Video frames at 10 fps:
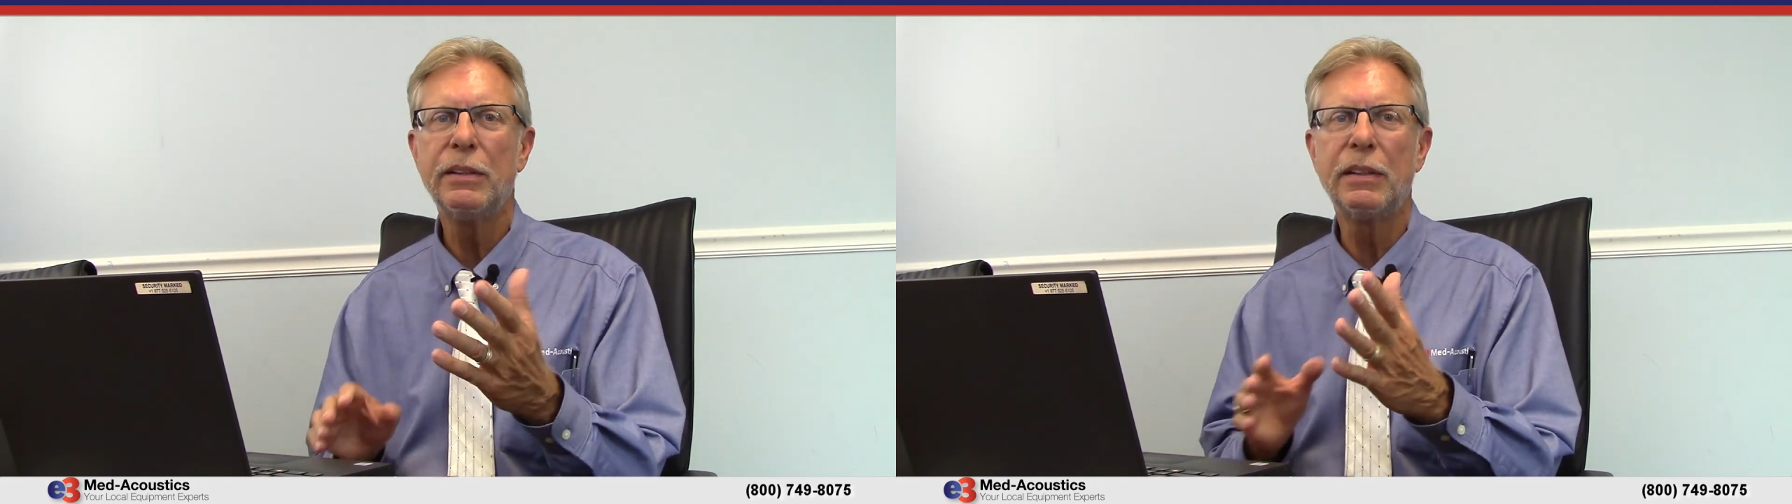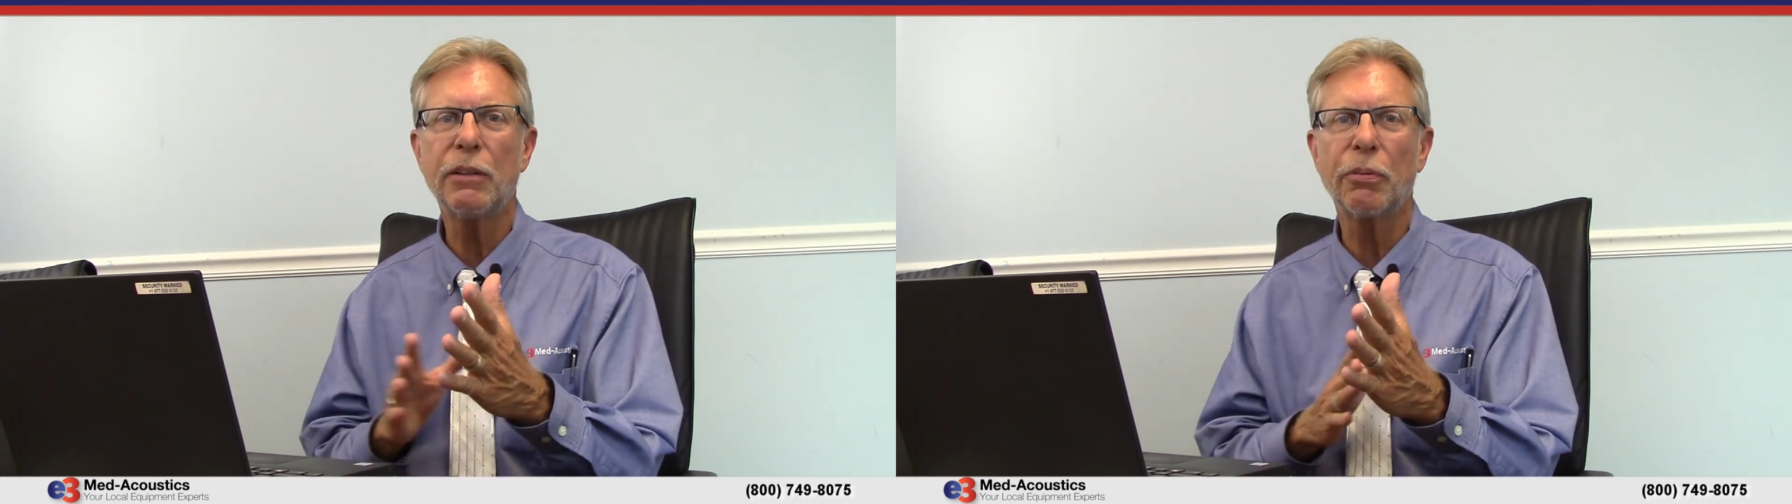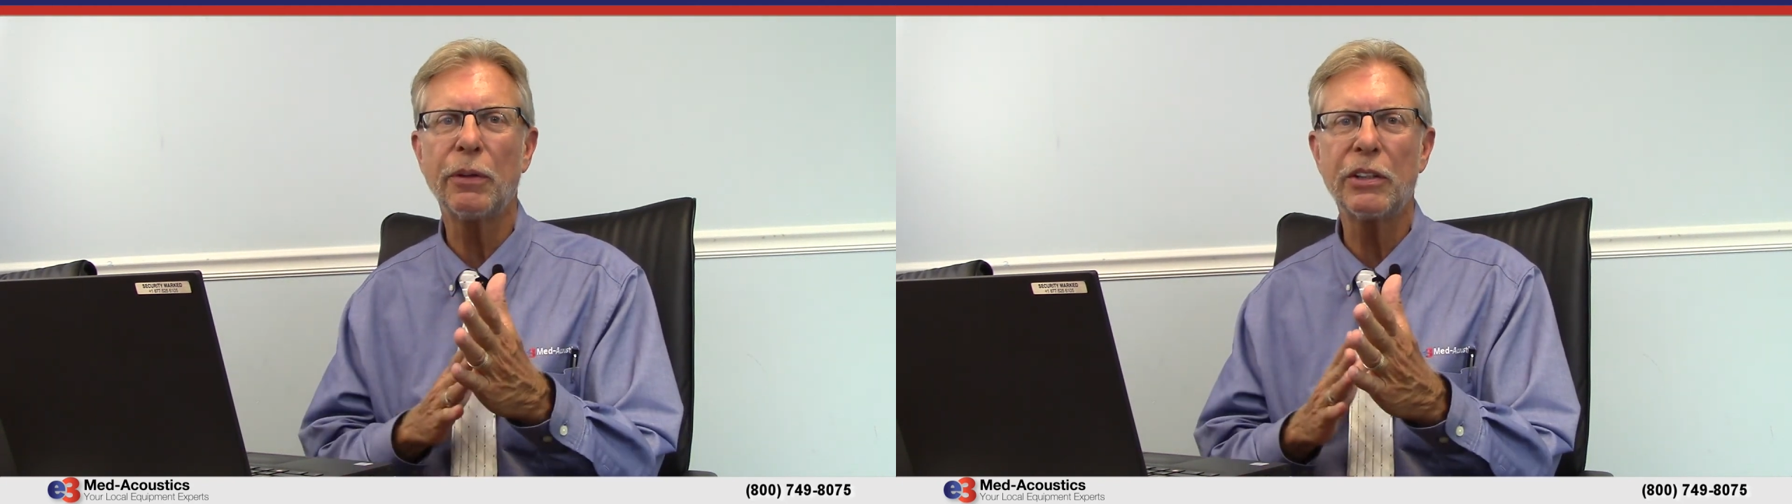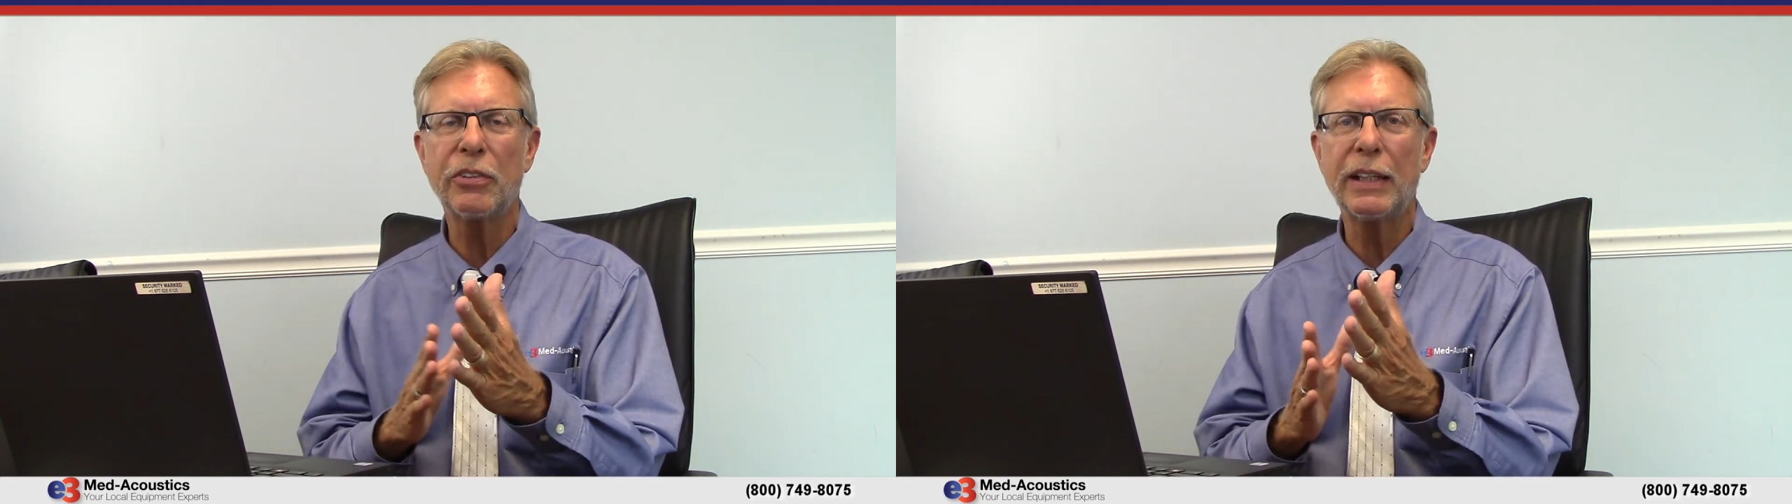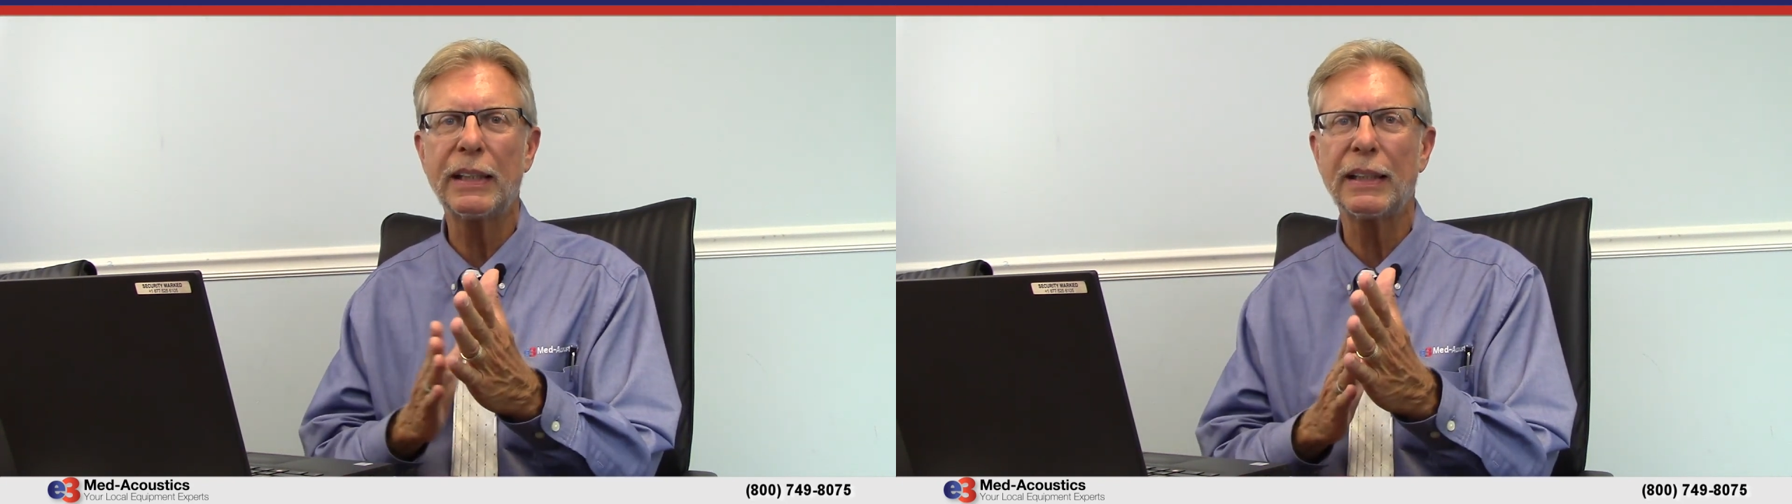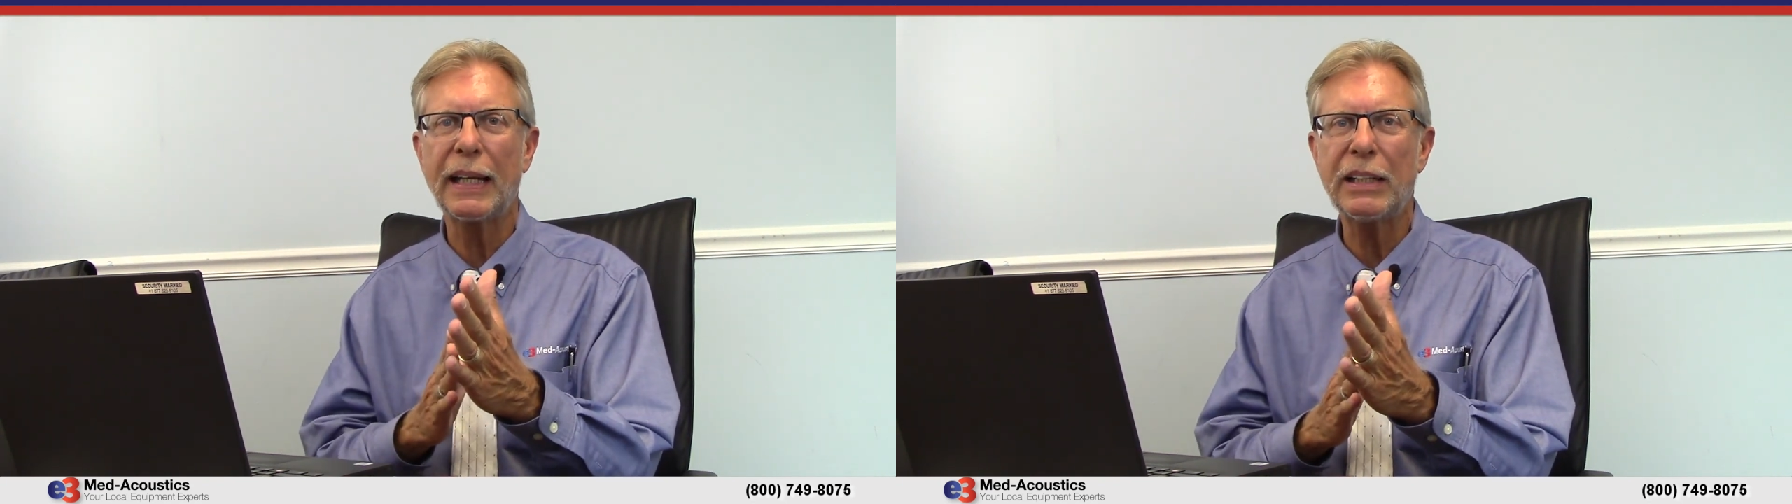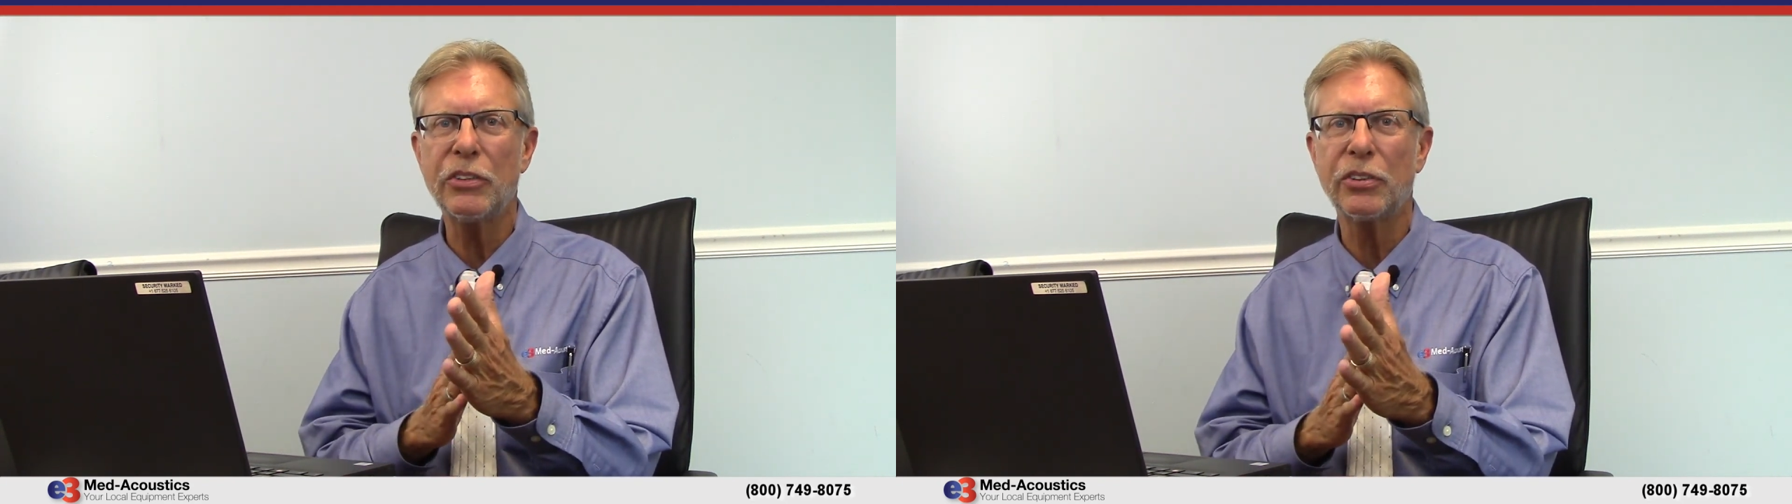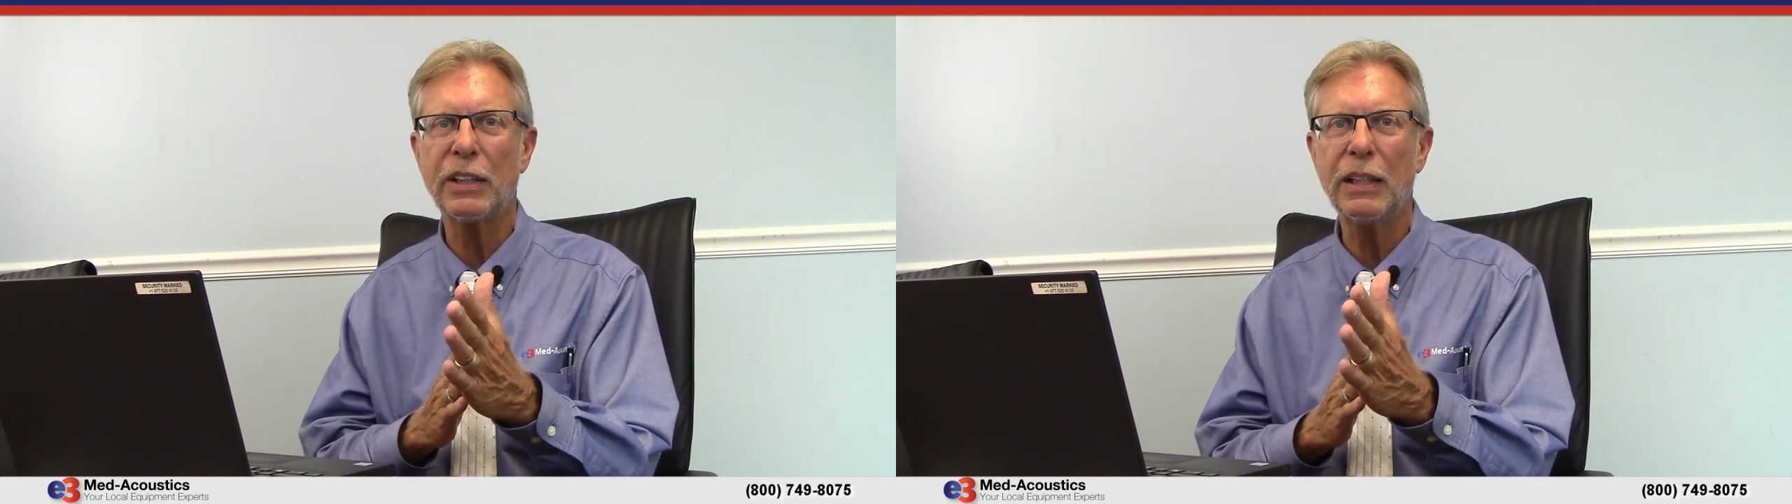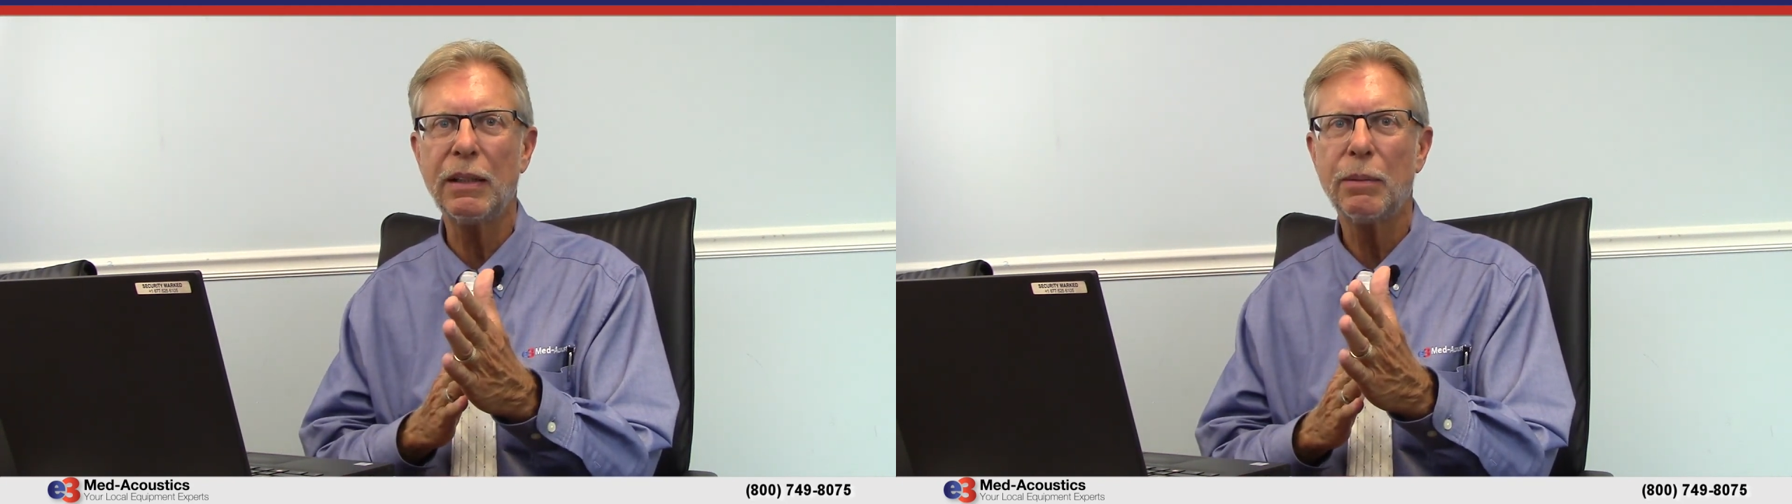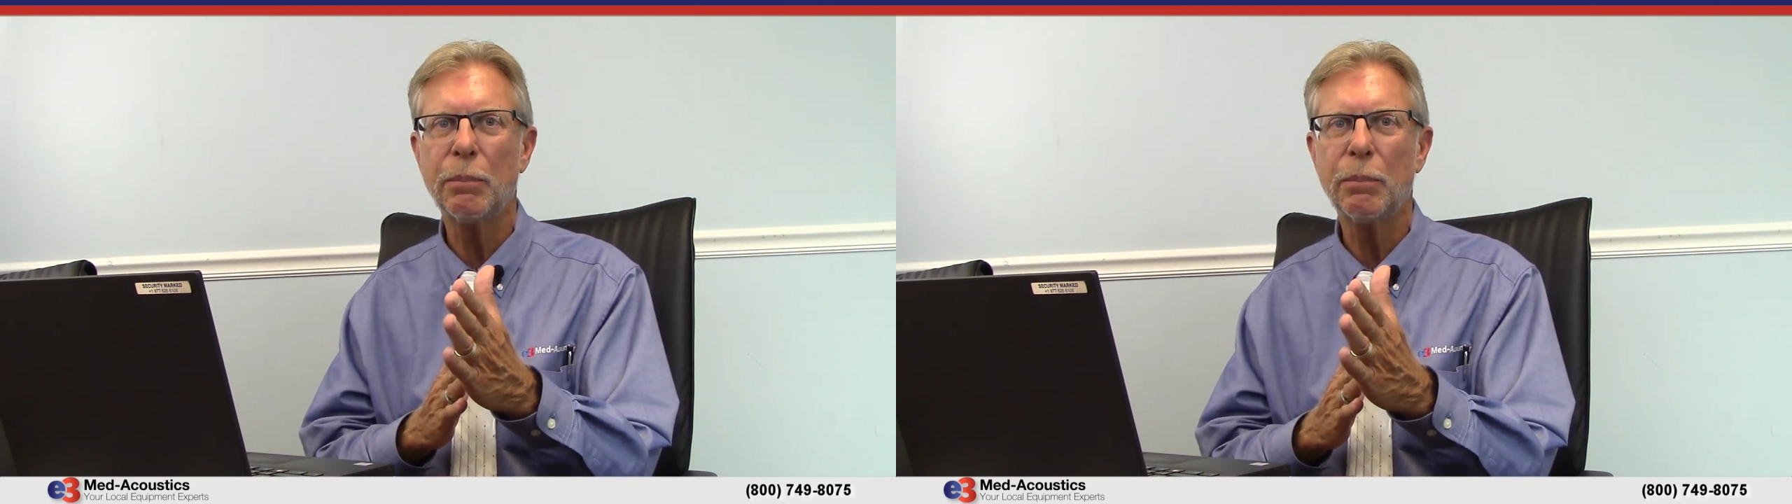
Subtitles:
difference in latency